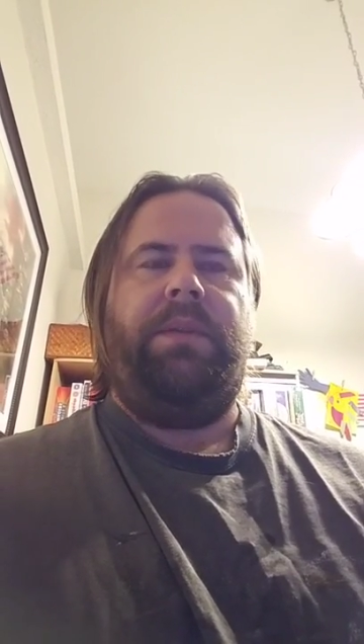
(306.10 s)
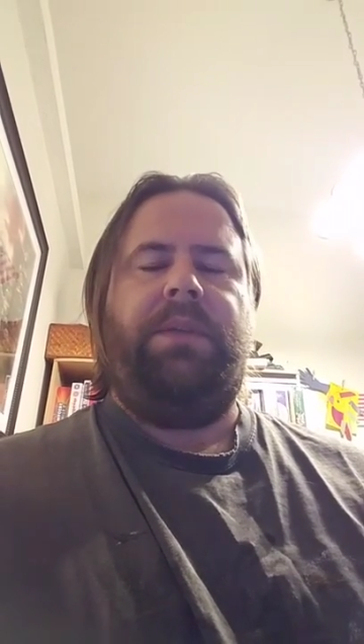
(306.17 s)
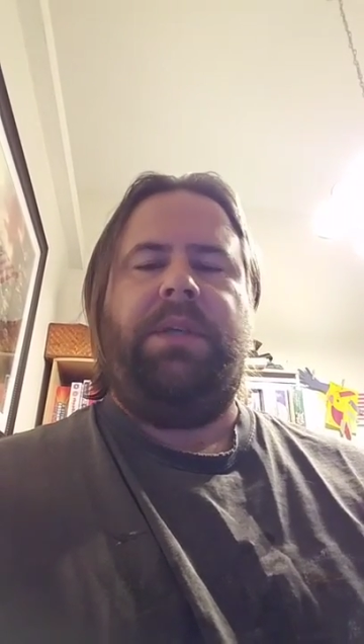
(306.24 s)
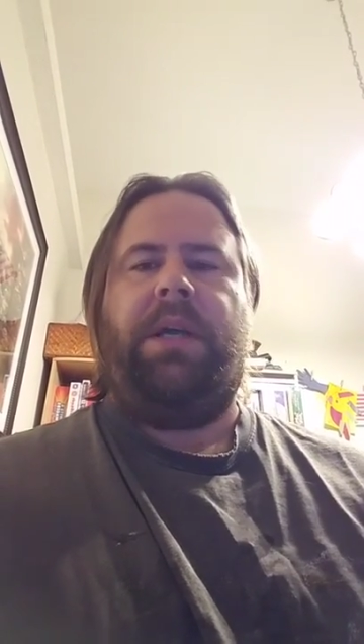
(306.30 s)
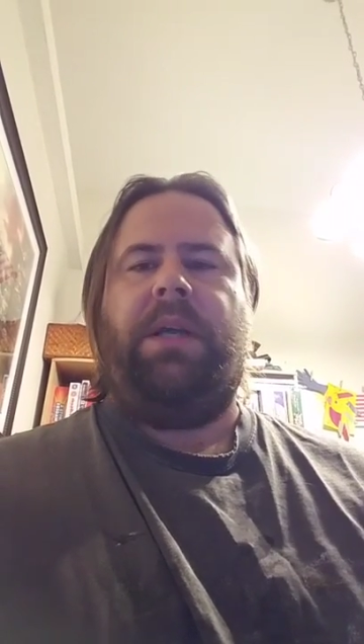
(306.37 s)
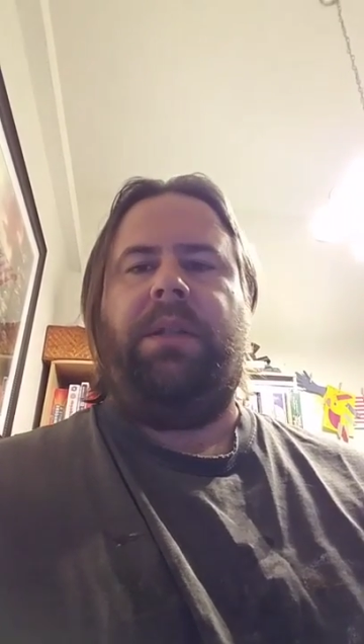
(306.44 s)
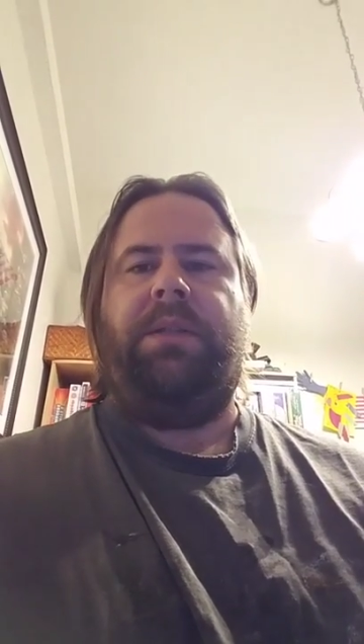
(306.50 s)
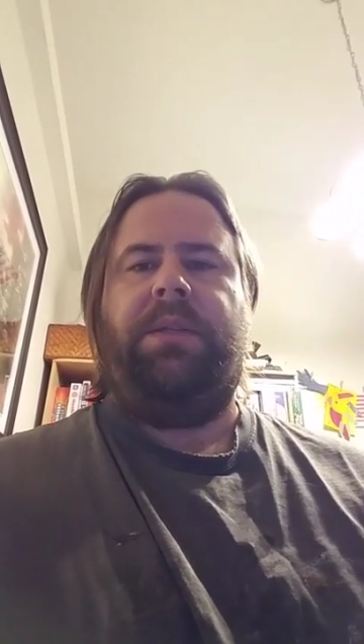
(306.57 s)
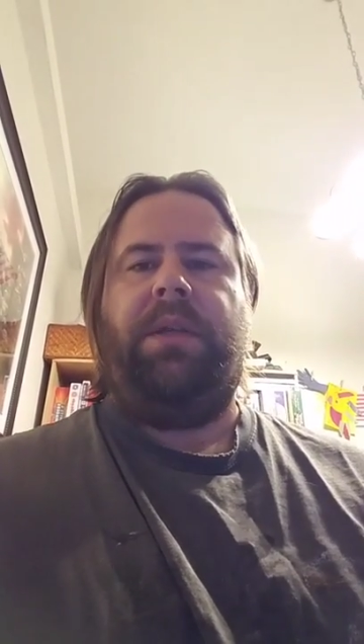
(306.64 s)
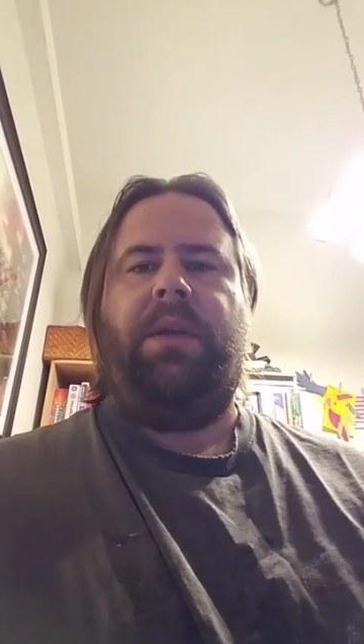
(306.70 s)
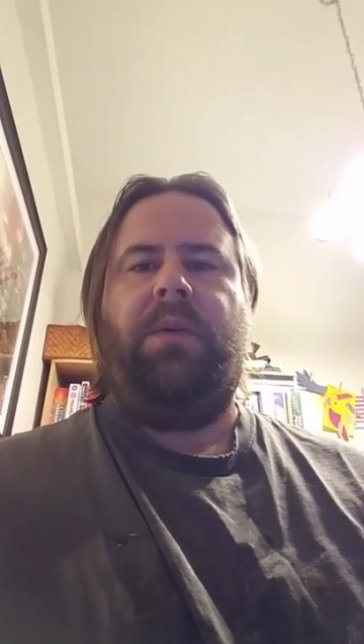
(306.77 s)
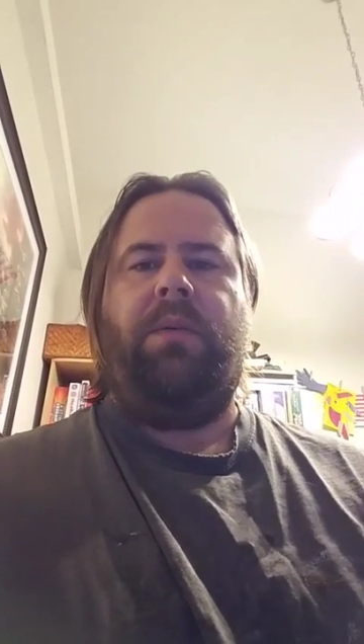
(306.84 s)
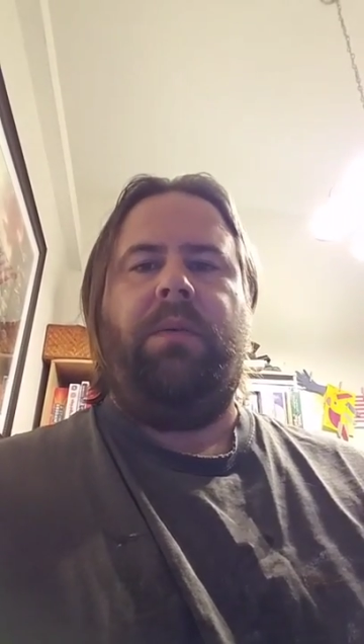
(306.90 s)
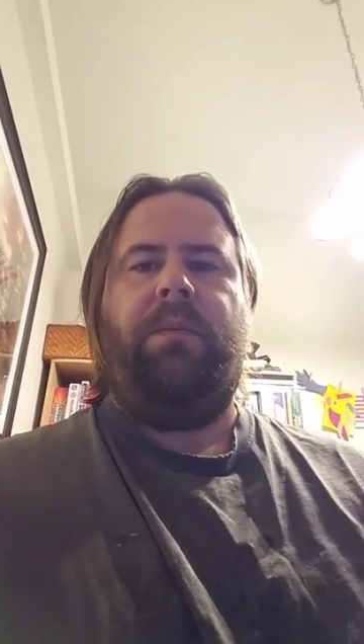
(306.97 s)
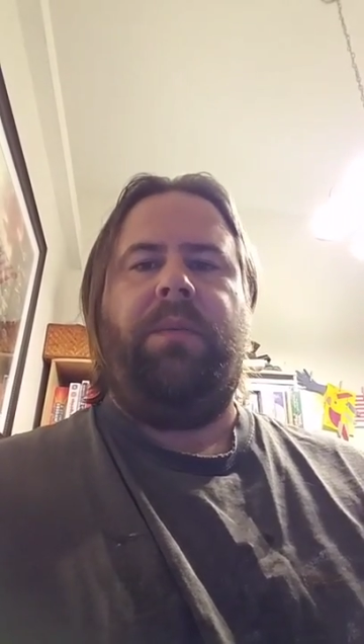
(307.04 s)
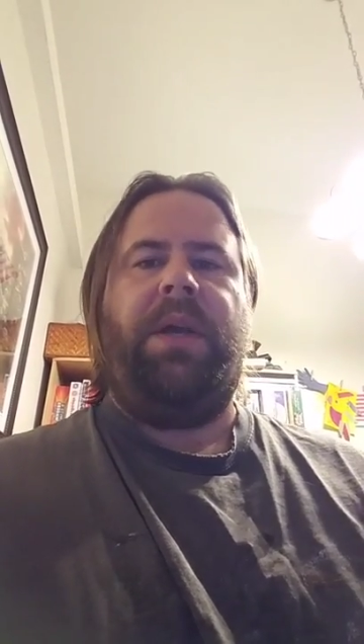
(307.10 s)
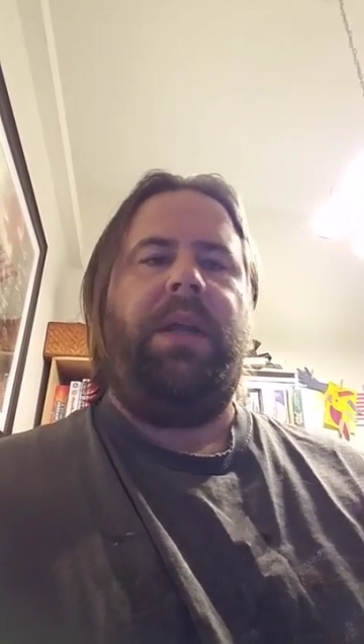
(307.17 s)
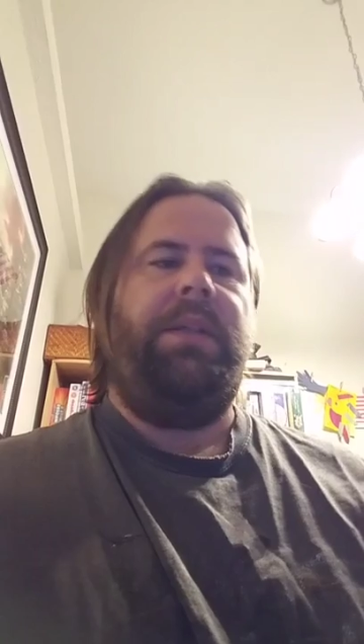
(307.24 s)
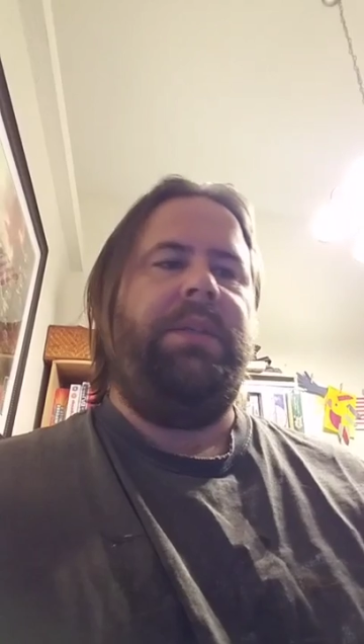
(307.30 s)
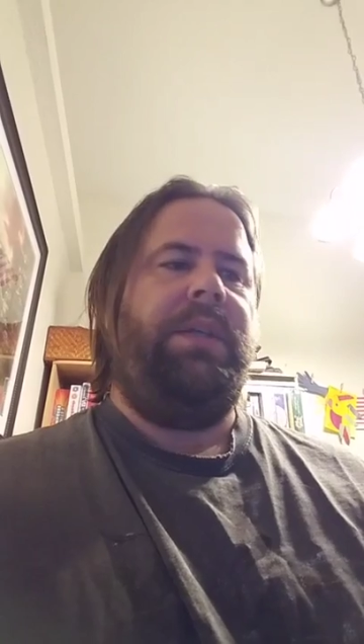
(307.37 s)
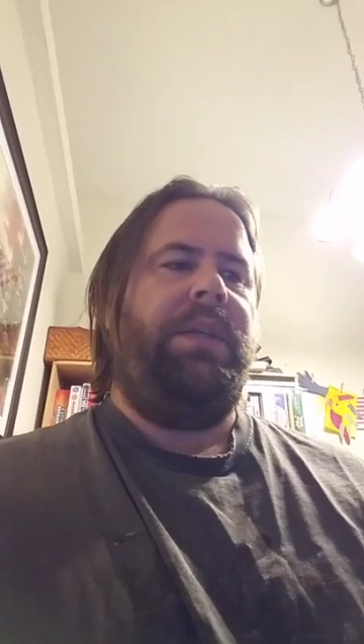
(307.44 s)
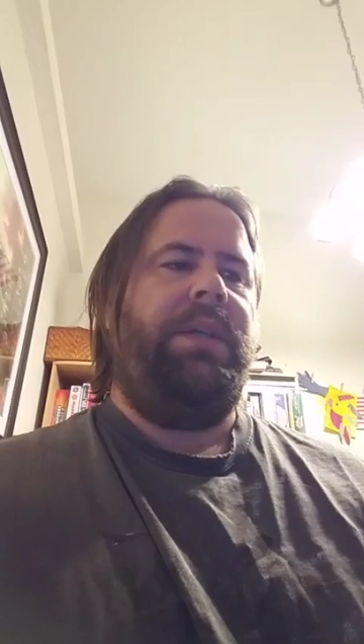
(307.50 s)
geology, or
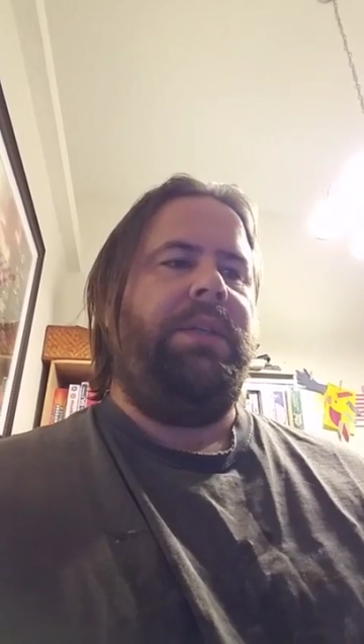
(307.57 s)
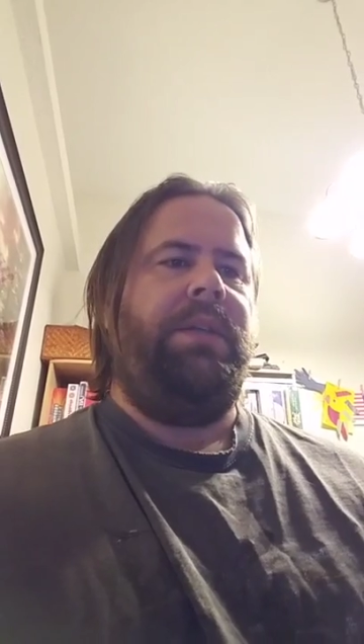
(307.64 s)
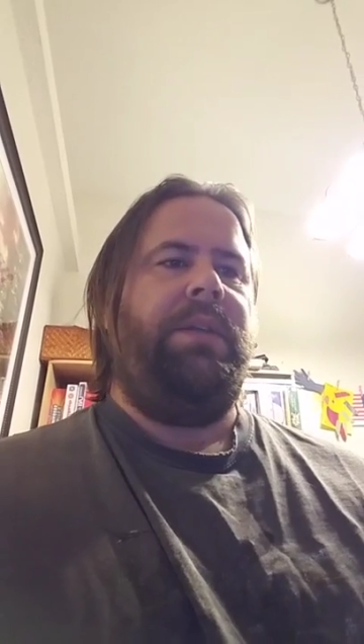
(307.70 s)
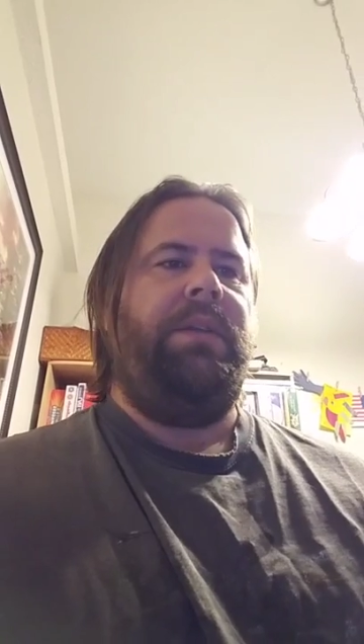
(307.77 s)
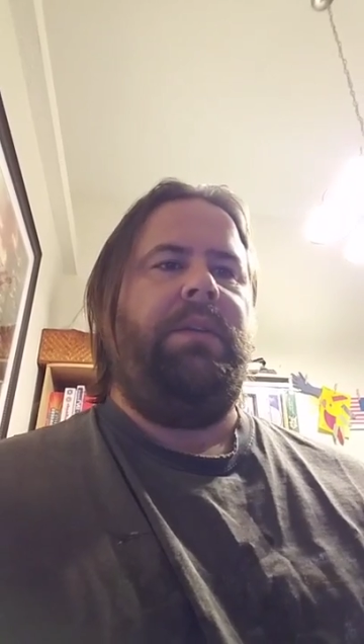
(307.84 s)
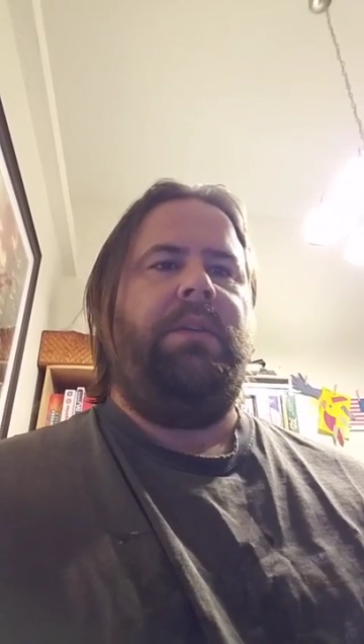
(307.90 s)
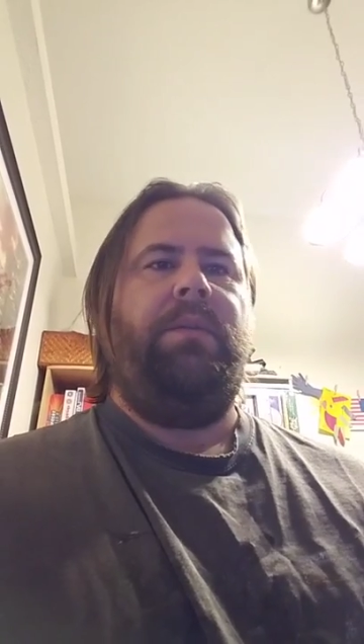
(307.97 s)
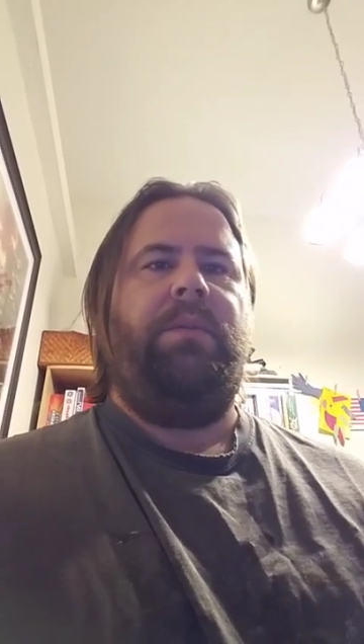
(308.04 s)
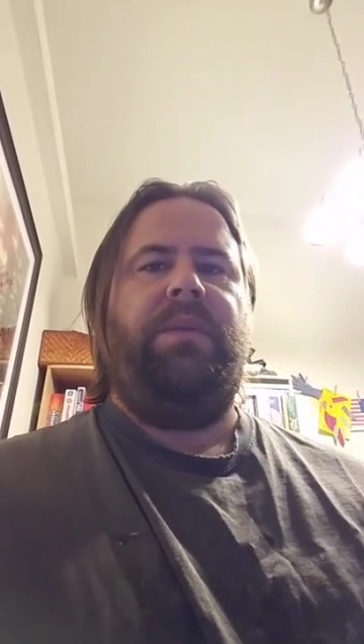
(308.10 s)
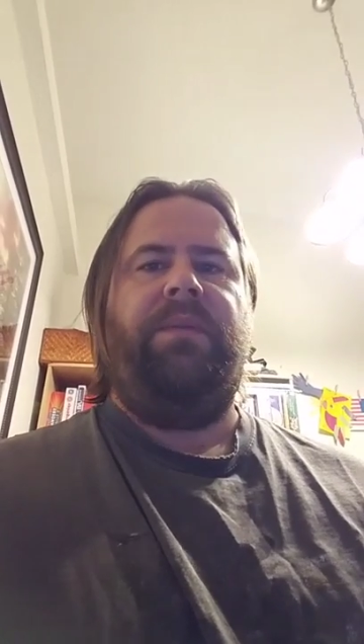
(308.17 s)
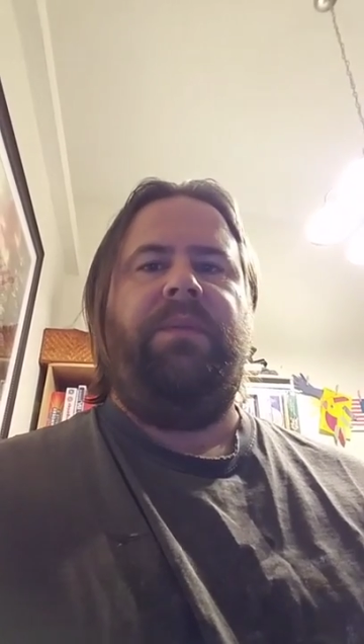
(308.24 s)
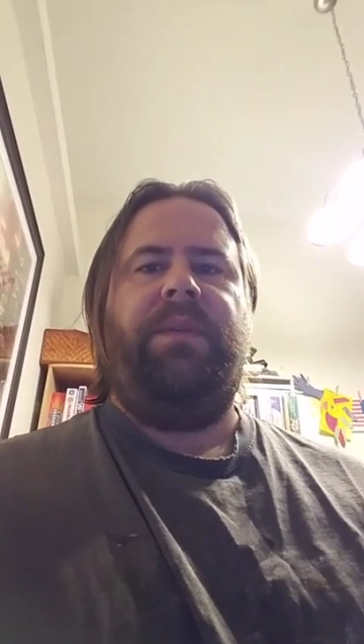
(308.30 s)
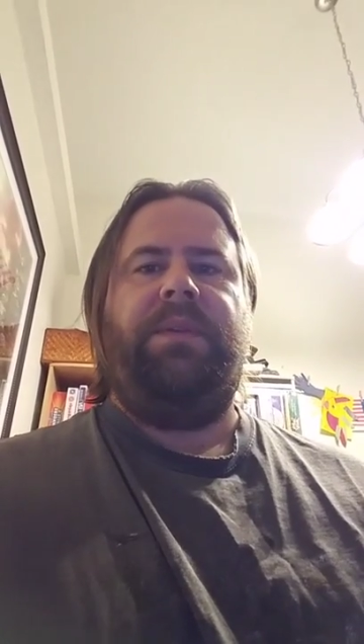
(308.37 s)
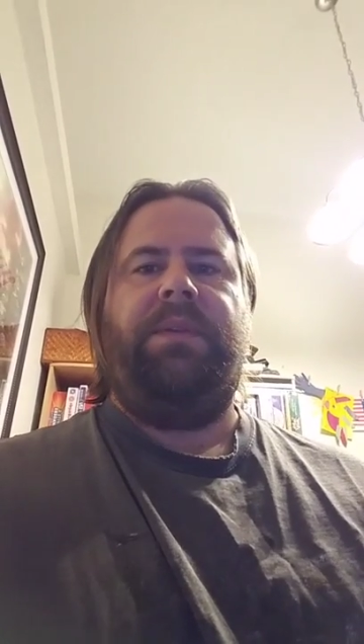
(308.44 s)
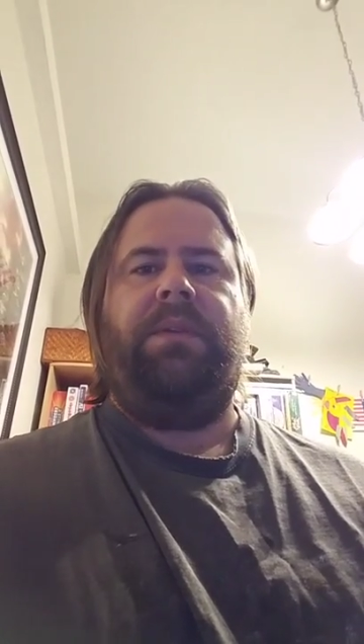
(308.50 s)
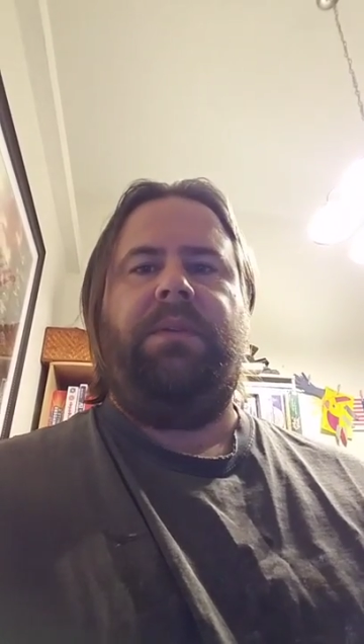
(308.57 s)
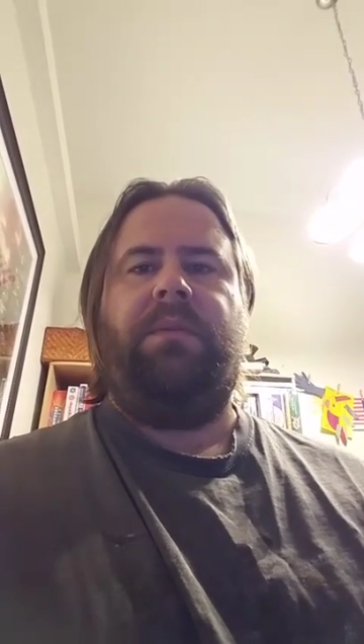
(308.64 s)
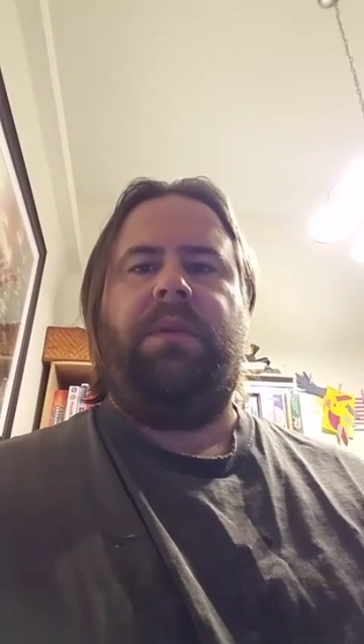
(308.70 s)
biology has nothing to do with physics,